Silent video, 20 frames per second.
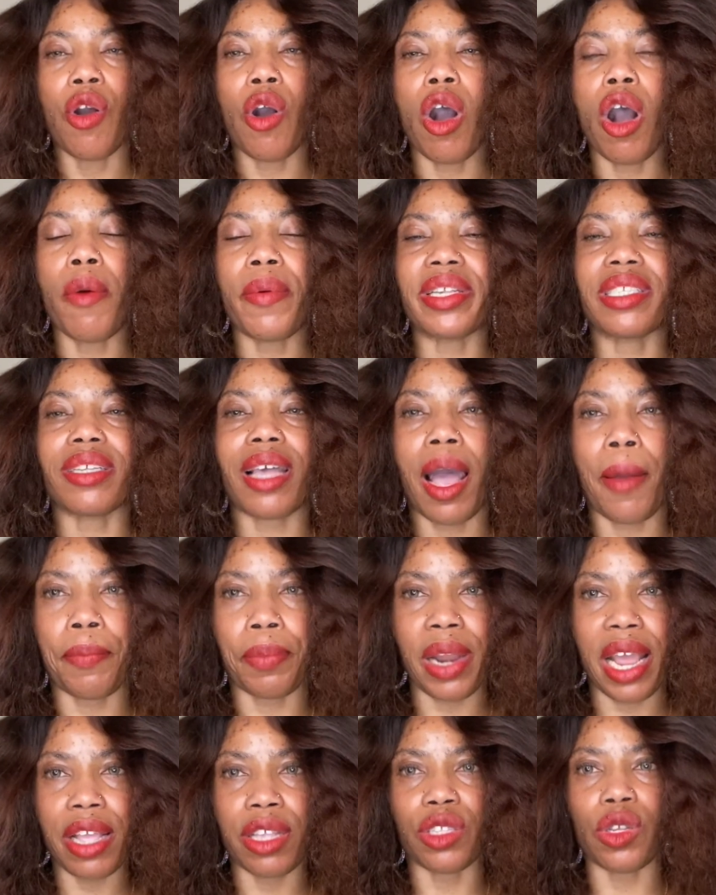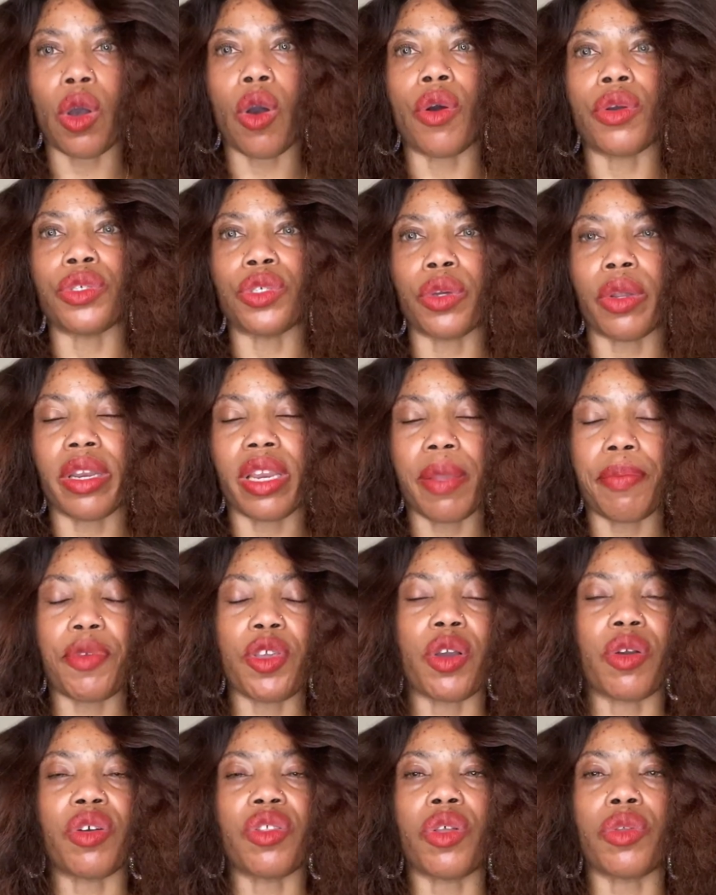Always apply it on your lip.
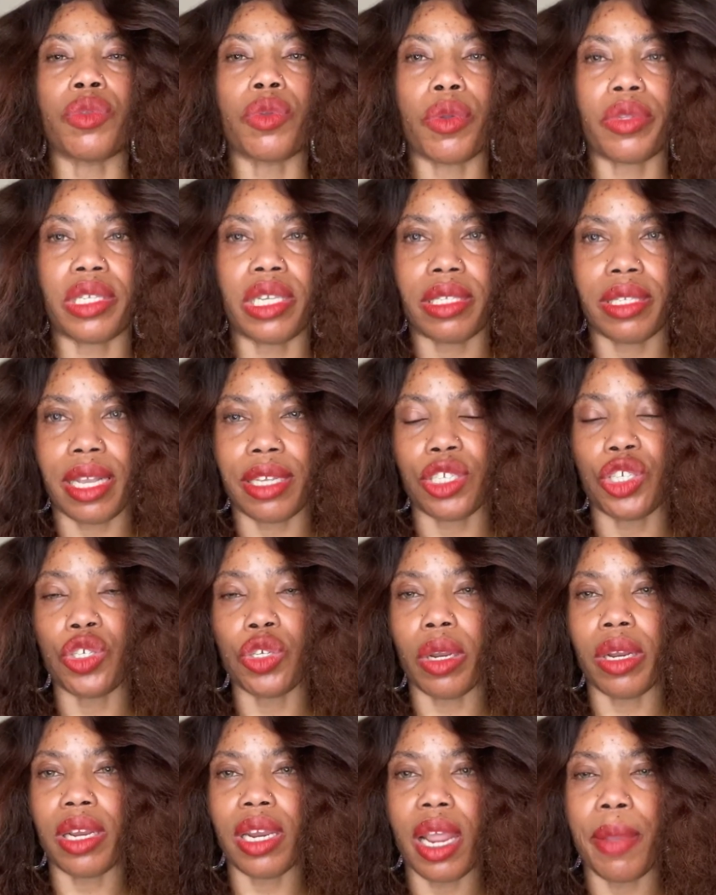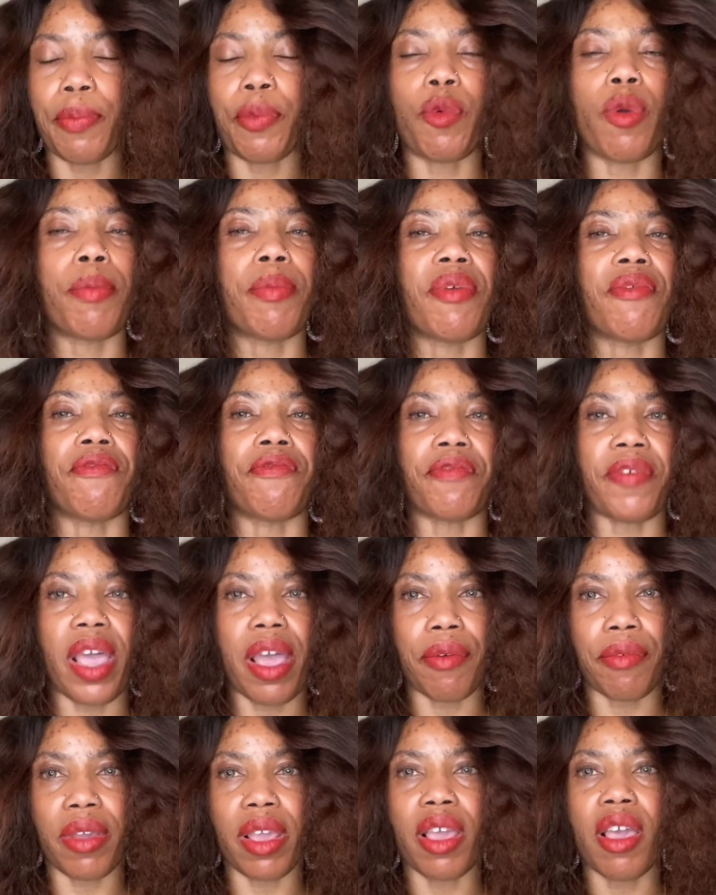You're going to notice that your lip will be
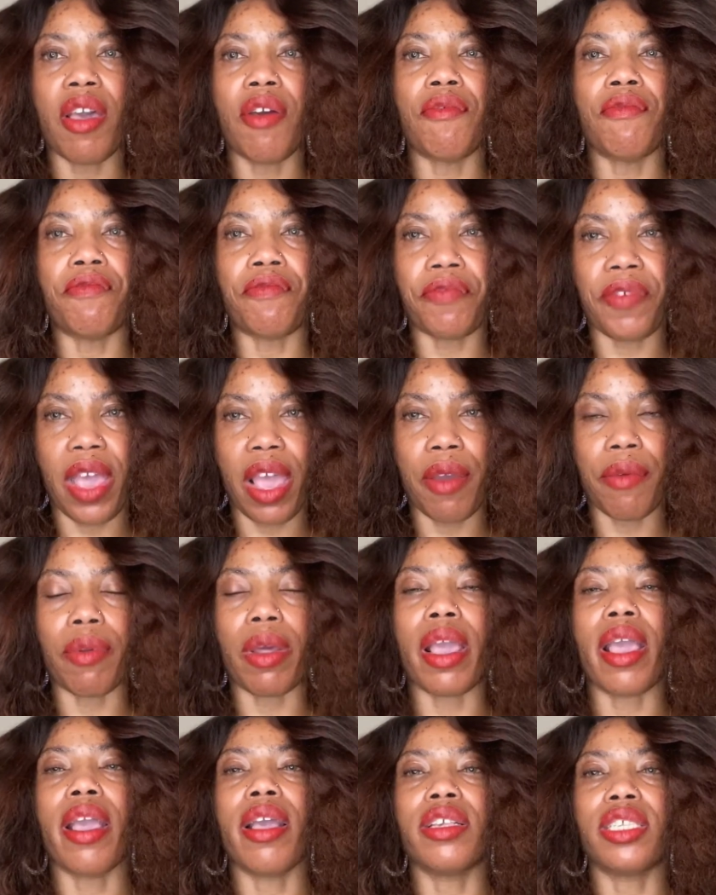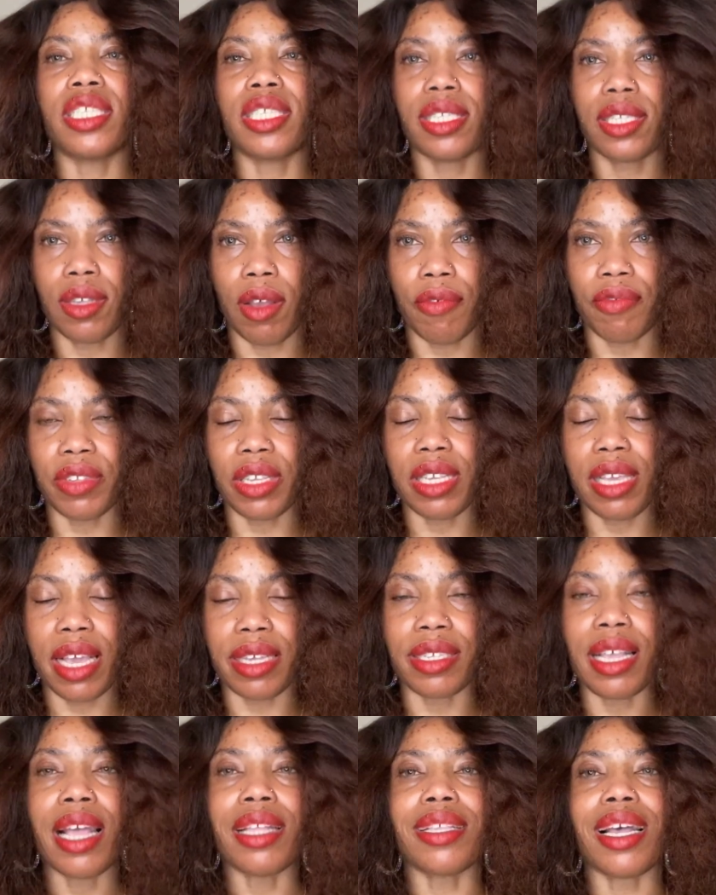very, very soft.
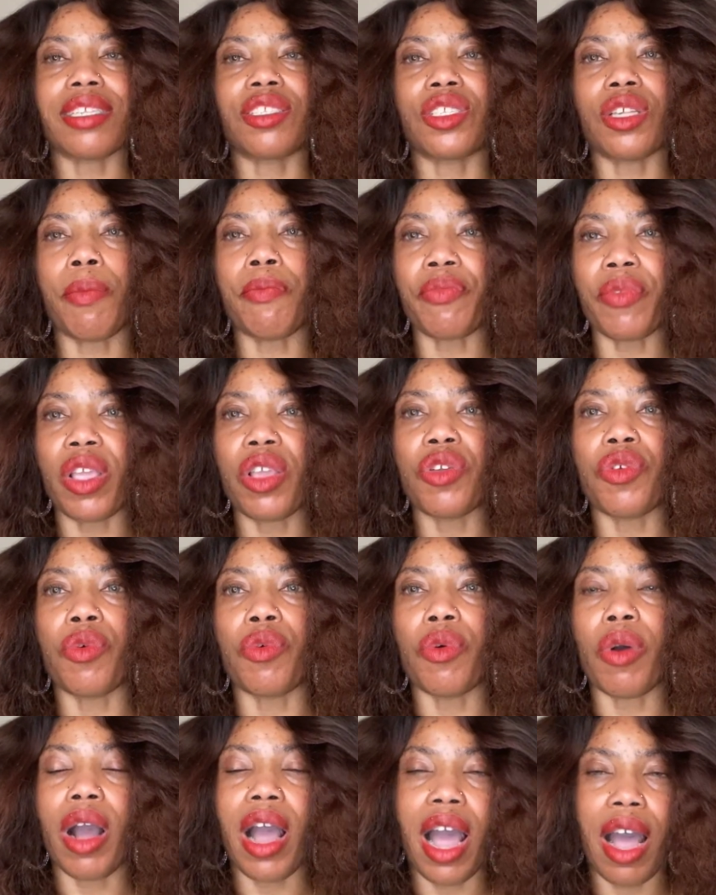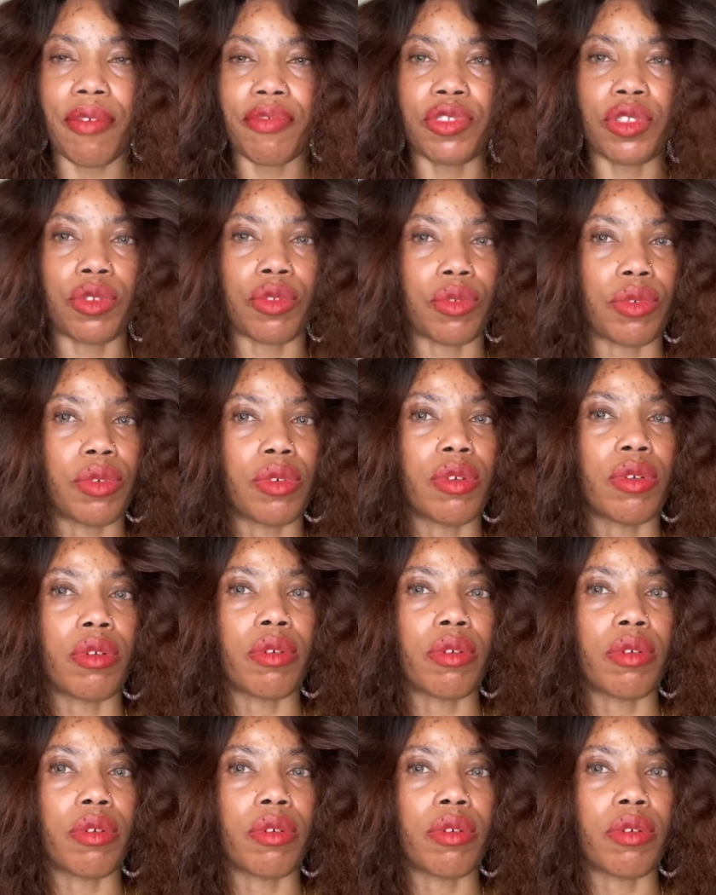Yes, that's something you have to